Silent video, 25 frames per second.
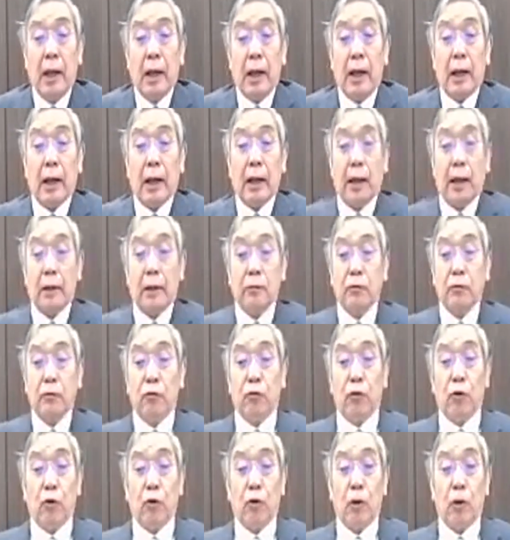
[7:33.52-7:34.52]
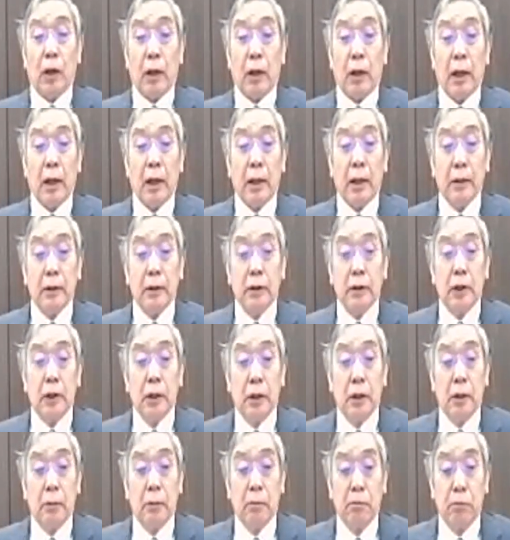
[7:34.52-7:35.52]
account for a large
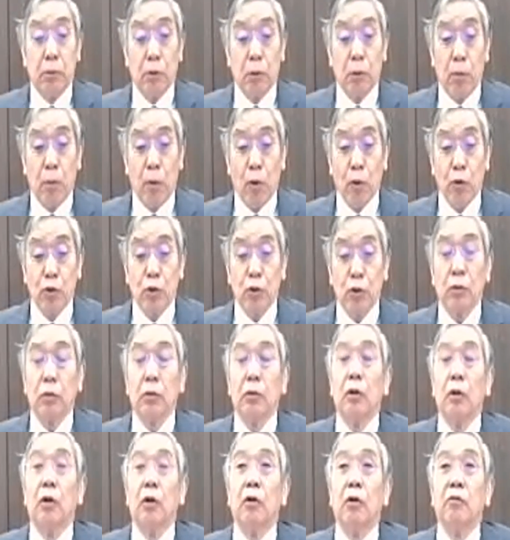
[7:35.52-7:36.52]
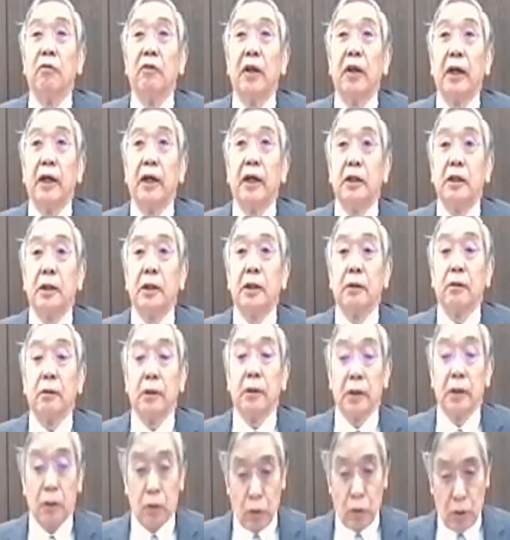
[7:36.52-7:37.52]
proportion of Asian
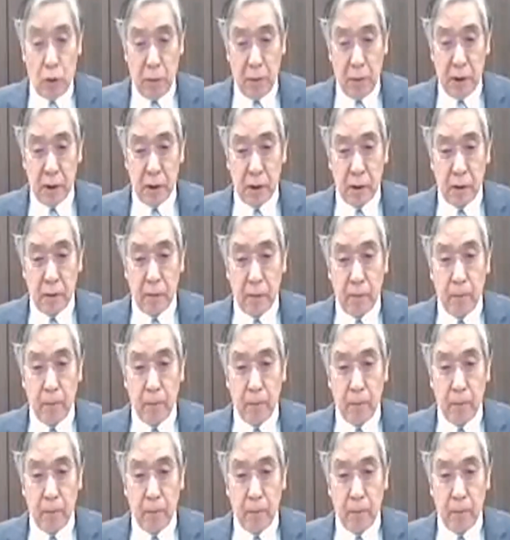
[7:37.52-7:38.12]
economies.